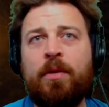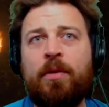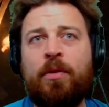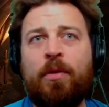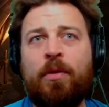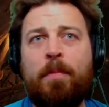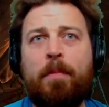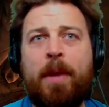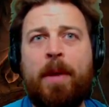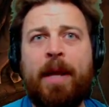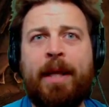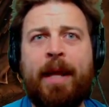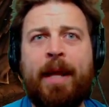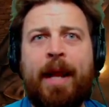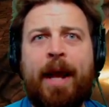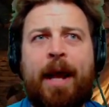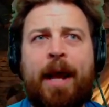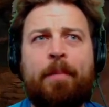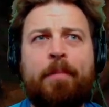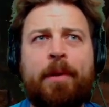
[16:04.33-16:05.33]
to make it
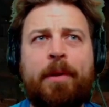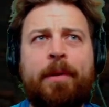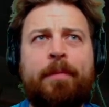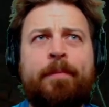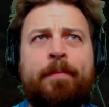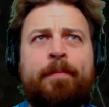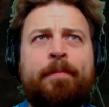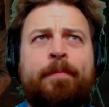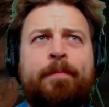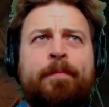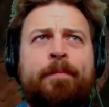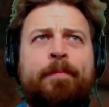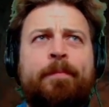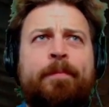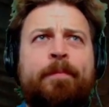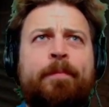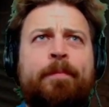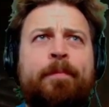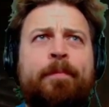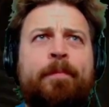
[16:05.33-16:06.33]
happen.
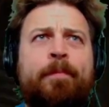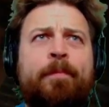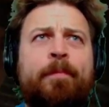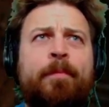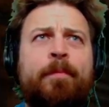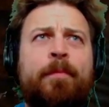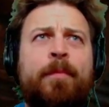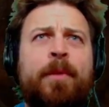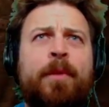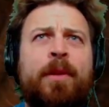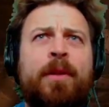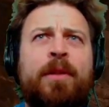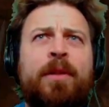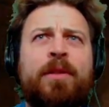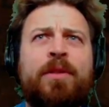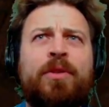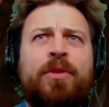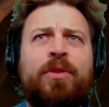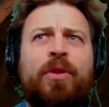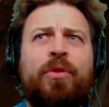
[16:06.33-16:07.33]

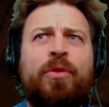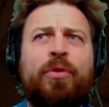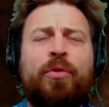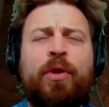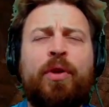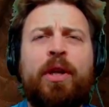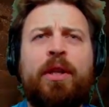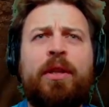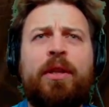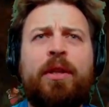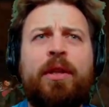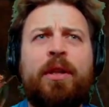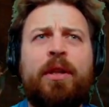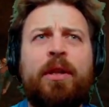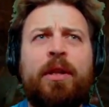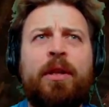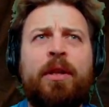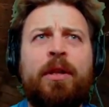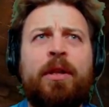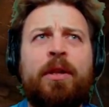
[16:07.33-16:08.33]
Is there another crate?
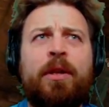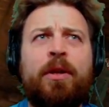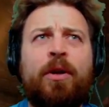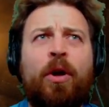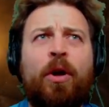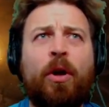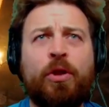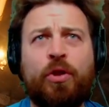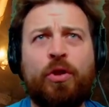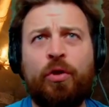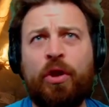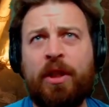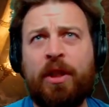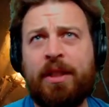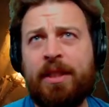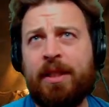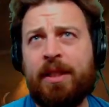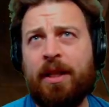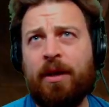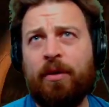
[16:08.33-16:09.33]
Also, you can
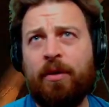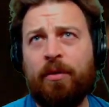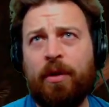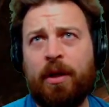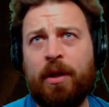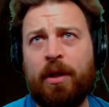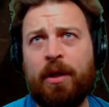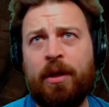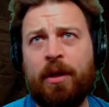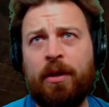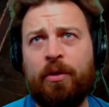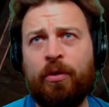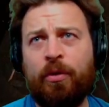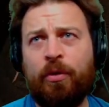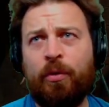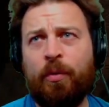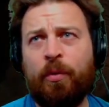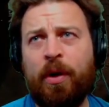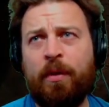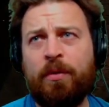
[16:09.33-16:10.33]
see now,
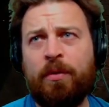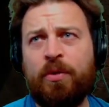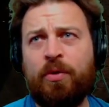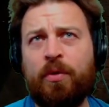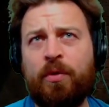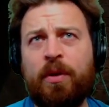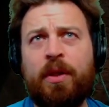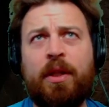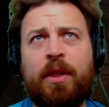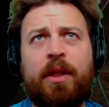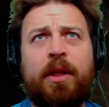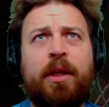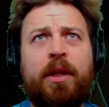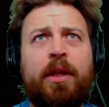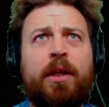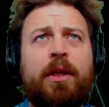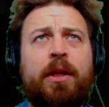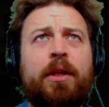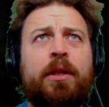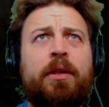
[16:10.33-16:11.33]
earlier when I was doing
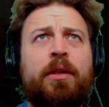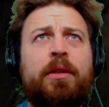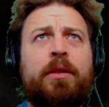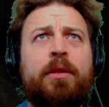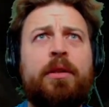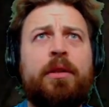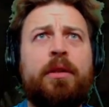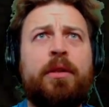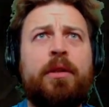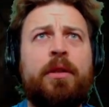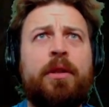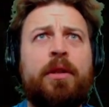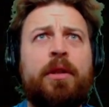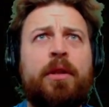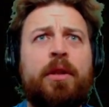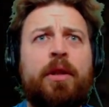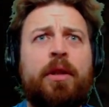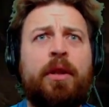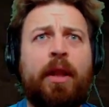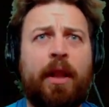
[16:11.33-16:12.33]
the
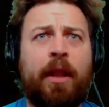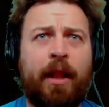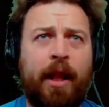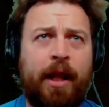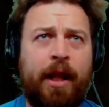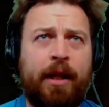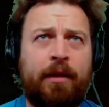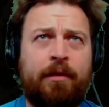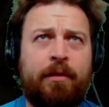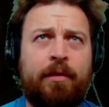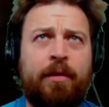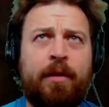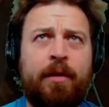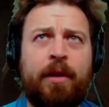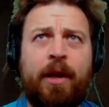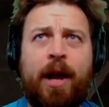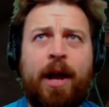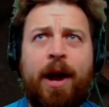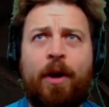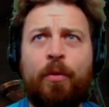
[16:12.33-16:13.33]
light,
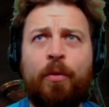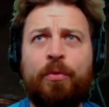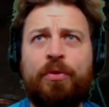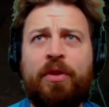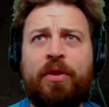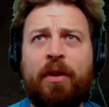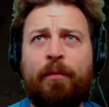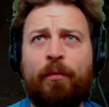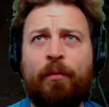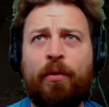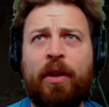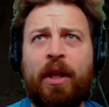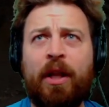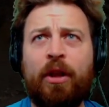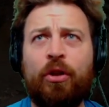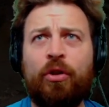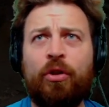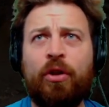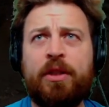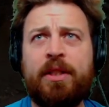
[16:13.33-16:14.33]
how different it
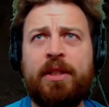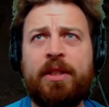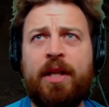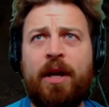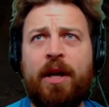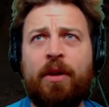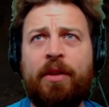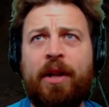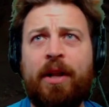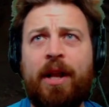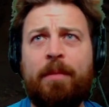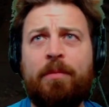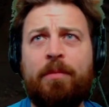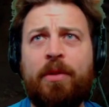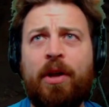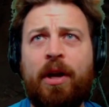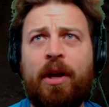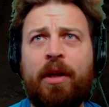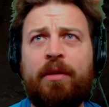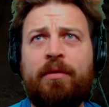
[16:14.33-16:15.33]
looks now that I'm
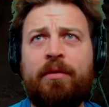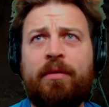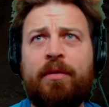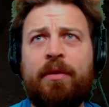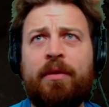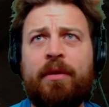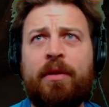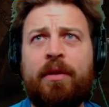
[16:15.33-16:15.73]
not